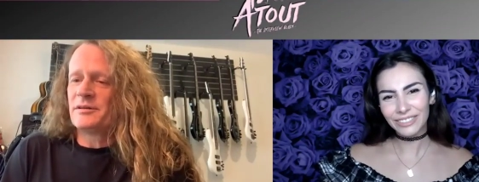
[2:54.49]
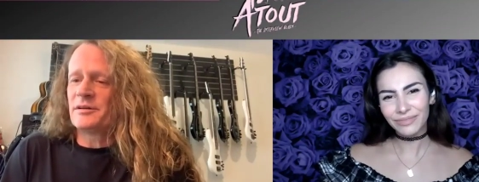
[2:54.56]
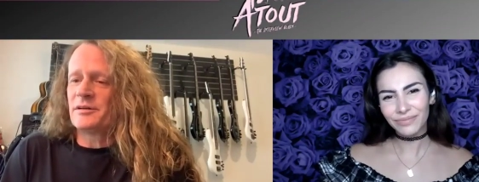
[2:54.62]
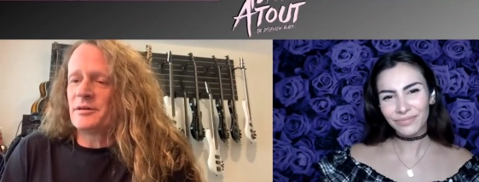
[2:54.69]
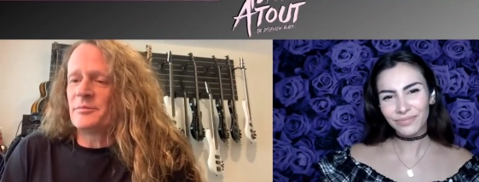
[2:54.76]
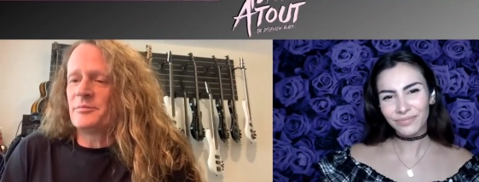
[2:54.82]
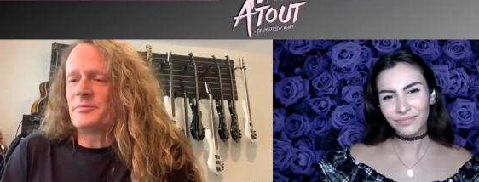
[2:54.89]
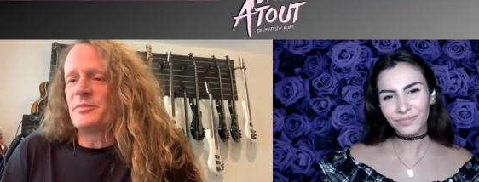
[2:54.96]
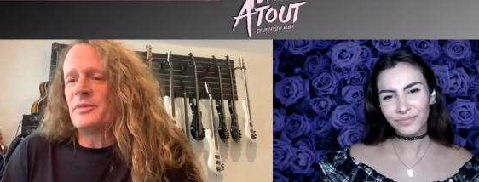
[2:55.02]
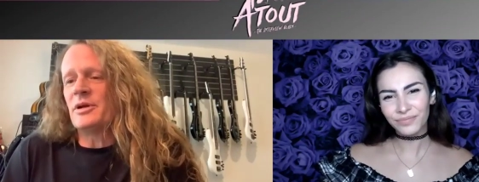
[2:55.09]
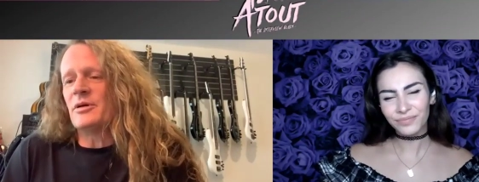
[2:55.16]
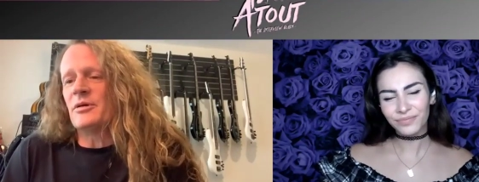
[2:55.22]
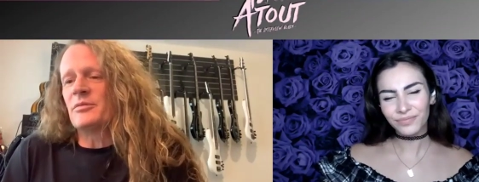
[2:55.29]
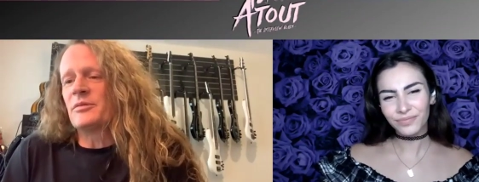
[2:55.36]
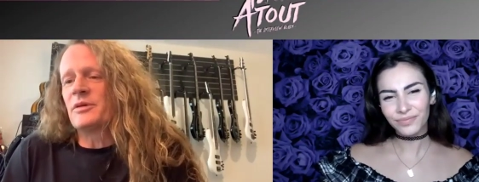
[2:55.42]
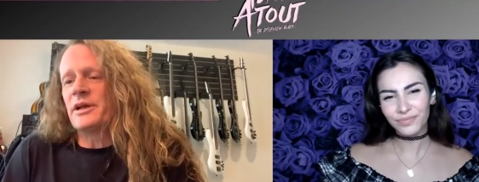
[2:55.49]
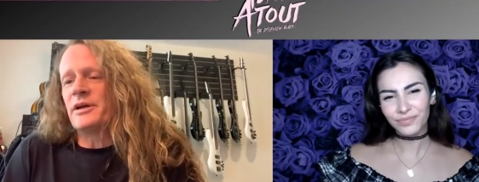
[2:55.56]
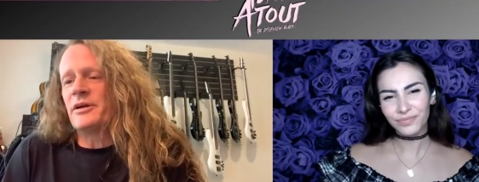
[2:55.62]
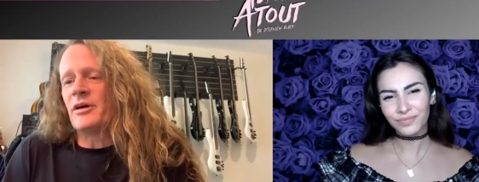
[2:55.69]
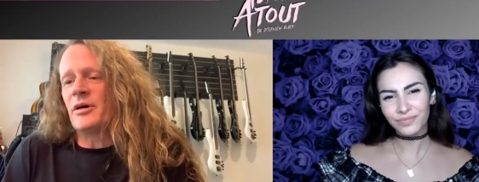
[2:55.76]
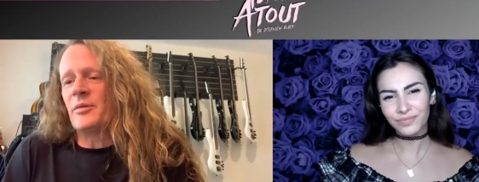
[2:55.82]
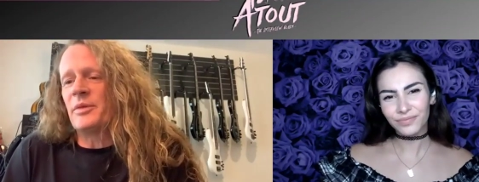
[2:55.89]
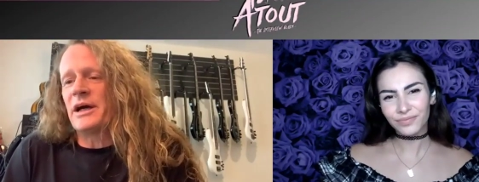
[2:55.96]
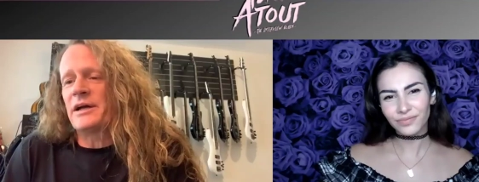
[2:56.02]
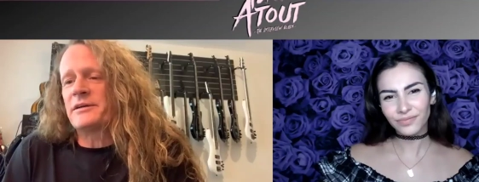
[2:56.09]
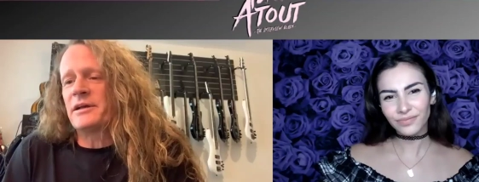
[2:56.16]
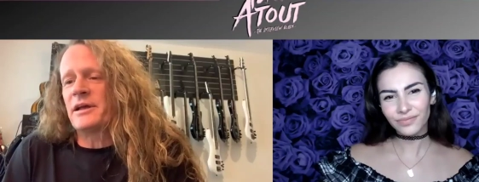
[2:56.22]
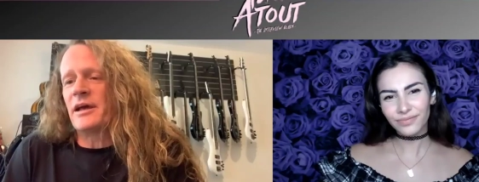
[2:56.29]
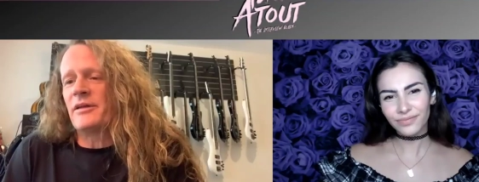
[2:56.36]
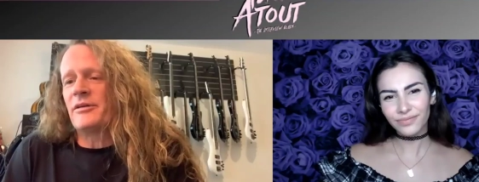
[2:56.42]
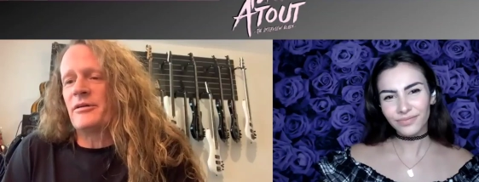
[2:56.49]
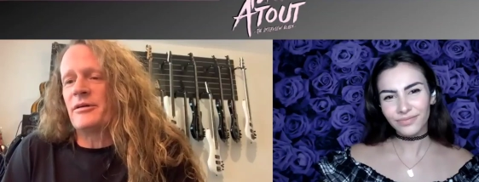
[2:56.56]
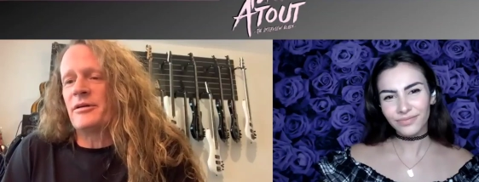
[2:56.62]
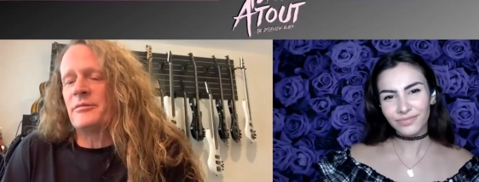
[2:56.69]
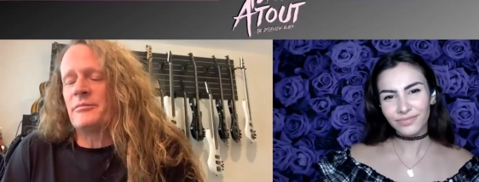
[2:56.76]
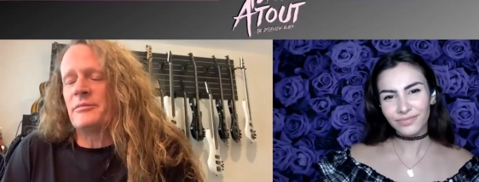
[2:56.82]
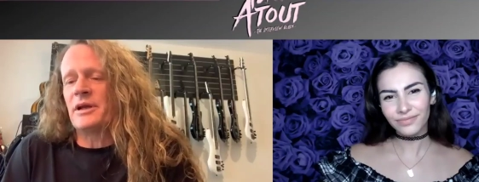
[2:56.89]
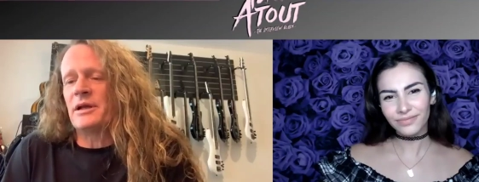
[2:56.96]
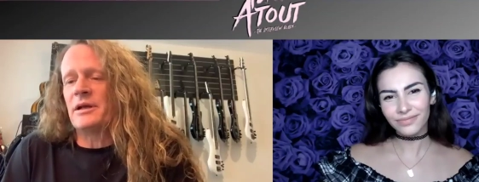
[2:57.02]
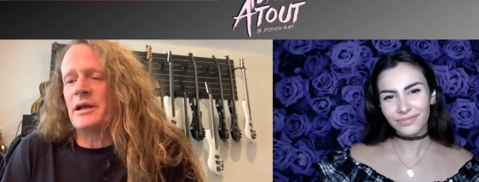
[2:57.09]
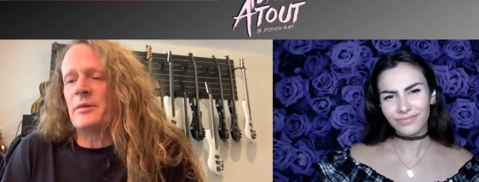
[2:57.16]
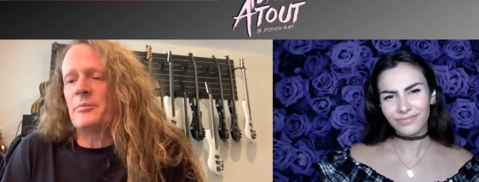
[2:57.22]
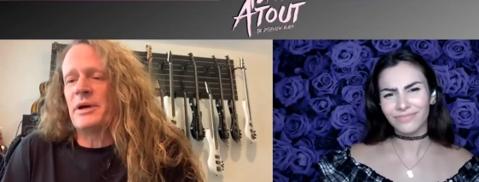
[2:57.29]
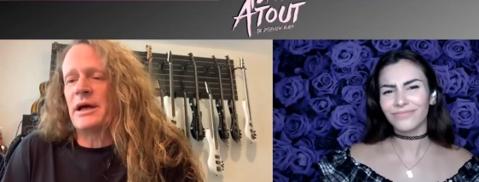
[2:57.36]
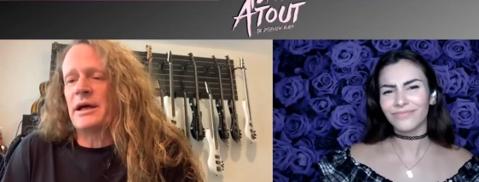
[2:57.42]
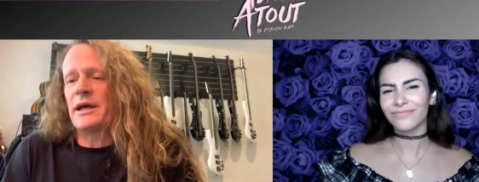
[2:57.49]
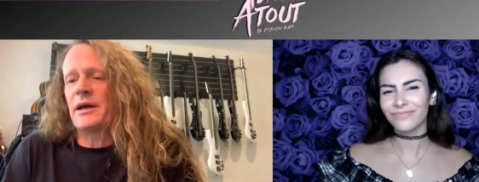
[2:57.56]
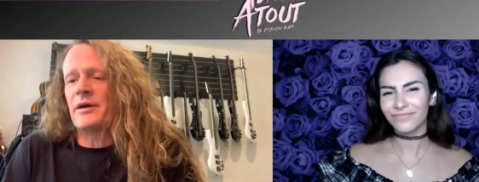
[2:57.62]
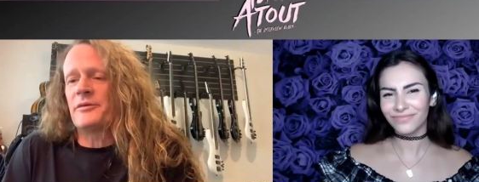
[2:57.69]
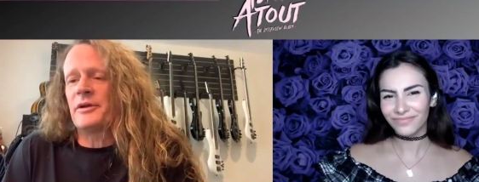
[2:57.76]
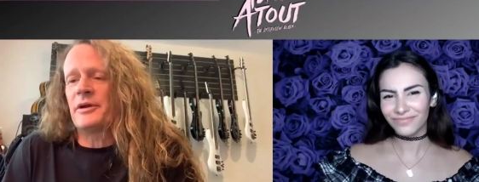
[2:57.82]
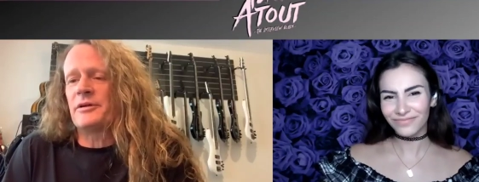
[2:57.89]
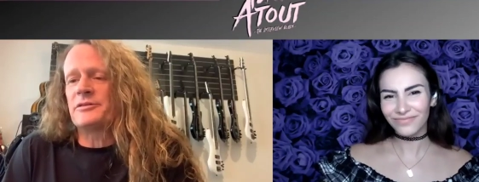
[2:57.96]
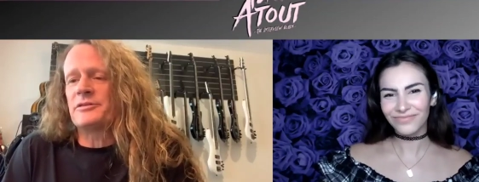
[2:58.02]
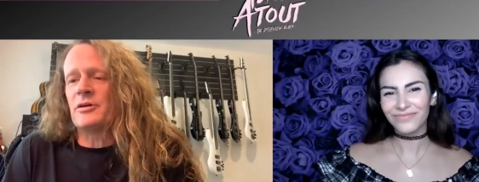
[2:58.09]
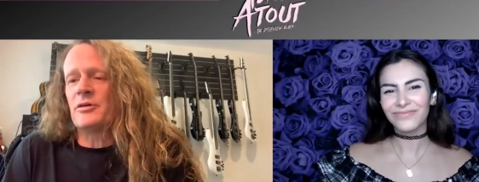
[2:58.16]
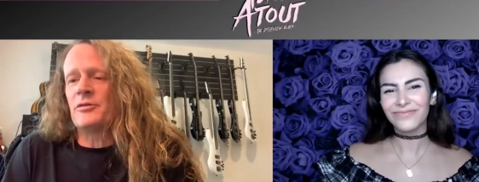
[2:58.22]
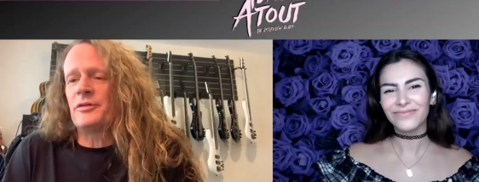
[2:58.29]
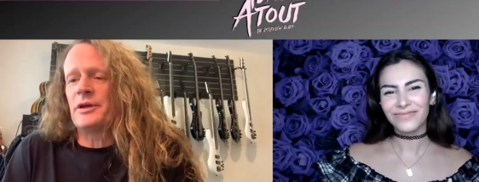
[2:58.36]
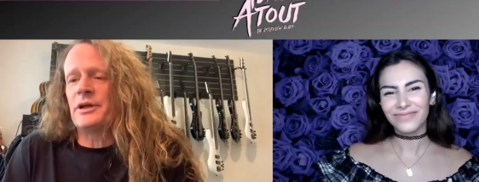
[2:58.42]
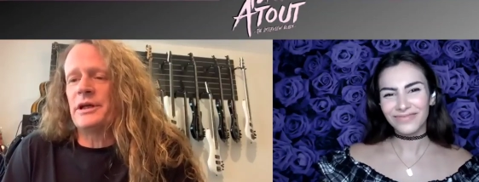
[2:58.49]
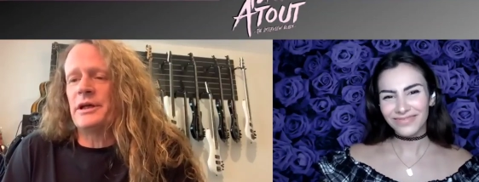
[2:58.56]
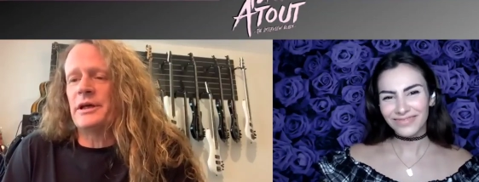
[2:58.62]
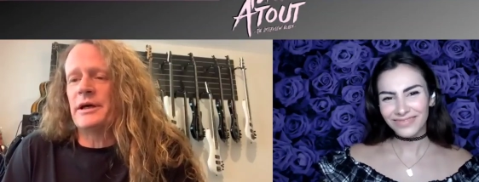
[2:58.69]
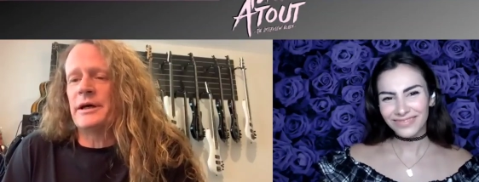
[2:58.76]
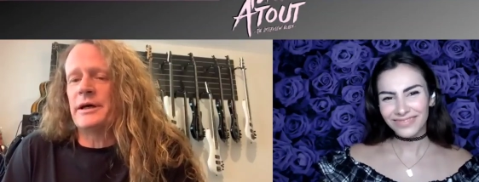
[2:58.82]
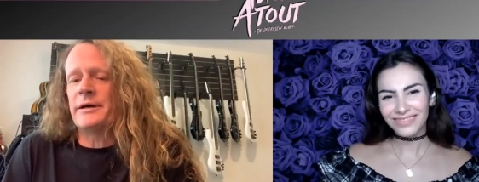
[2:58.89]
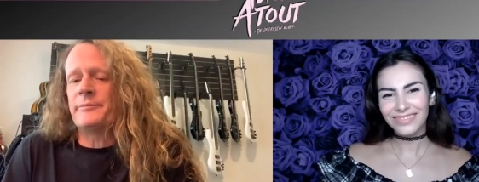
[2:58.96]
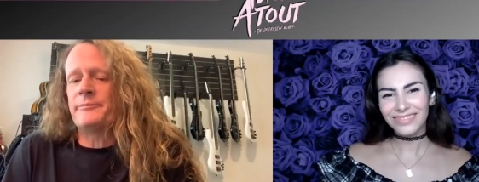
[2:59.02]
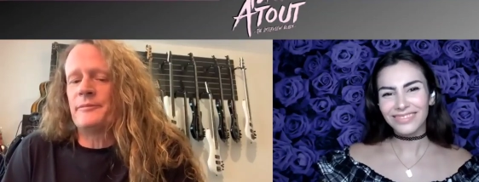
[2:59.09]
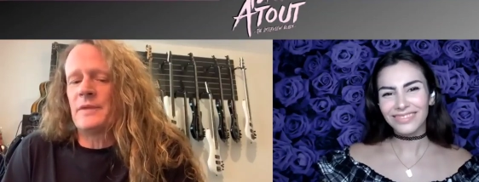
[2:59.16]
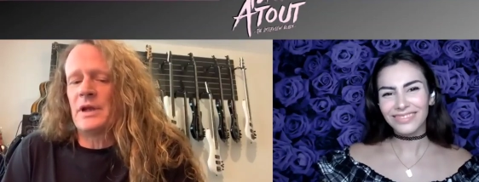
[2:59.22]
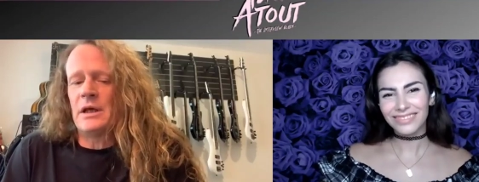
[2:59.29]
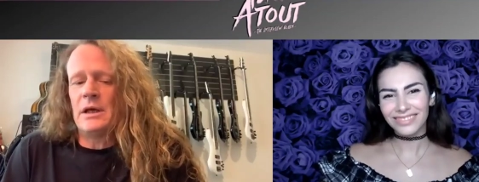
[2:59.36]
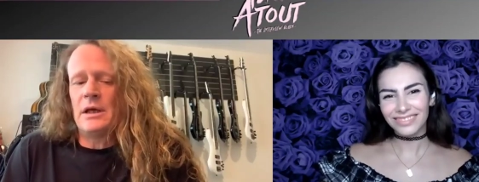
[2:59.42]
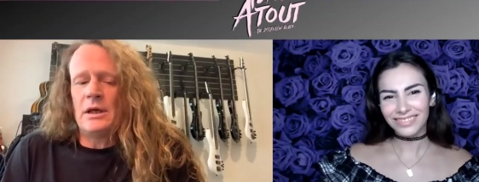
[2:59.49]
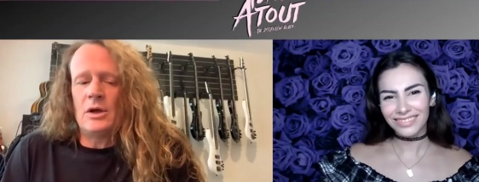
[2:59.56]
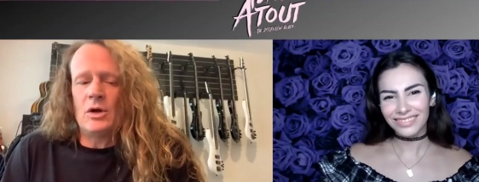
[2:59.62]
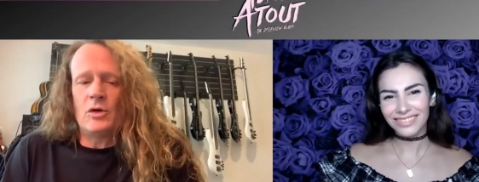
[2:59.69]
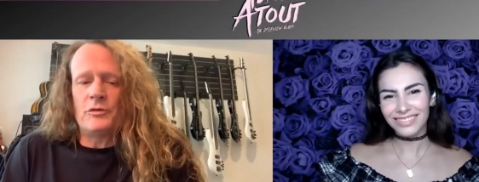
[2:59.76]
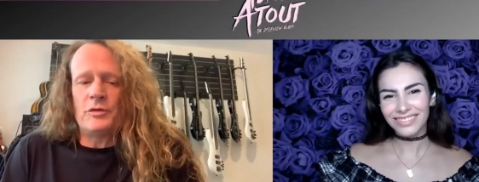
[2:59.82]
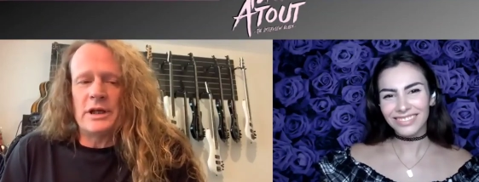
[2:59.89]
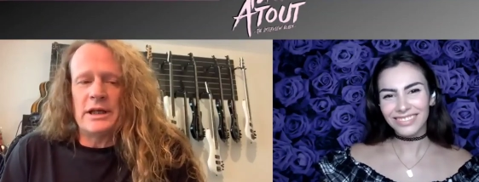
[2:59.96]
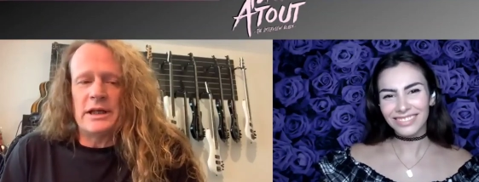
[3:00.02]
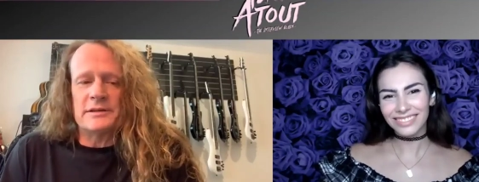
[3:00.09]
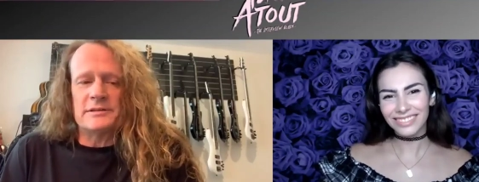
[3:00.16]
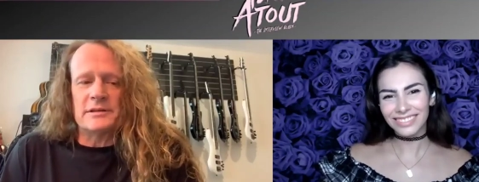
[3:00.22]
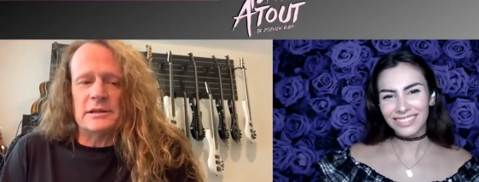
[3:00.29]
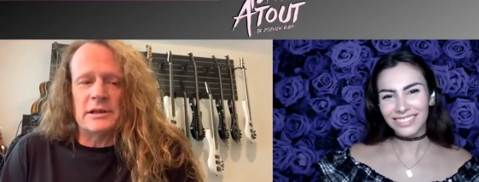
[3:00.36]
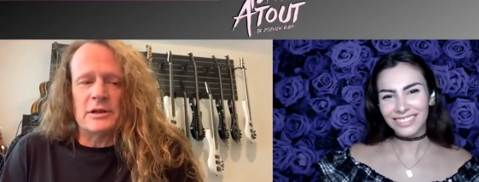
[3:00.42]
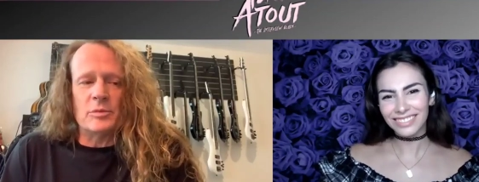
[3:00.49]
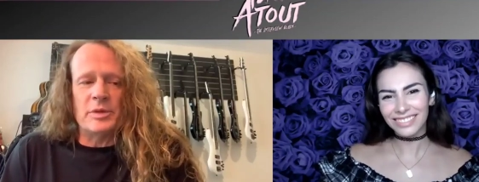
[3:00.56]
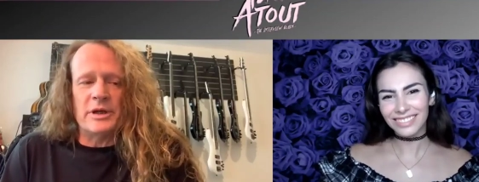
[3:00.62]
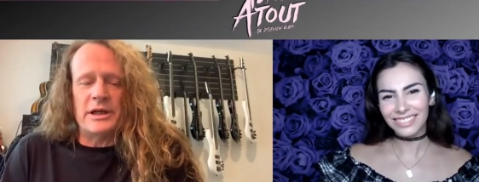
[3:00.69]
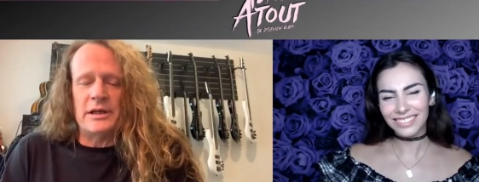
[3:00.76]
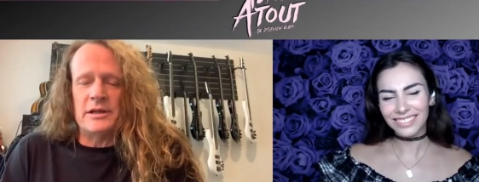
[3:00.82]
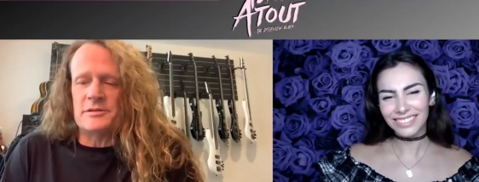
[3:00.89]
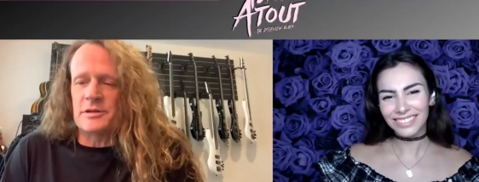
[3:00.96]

Speaker 1: to, you know, get it all back together and, and get back out there. So hopefully, uh, you know, hopefully it gets a little bit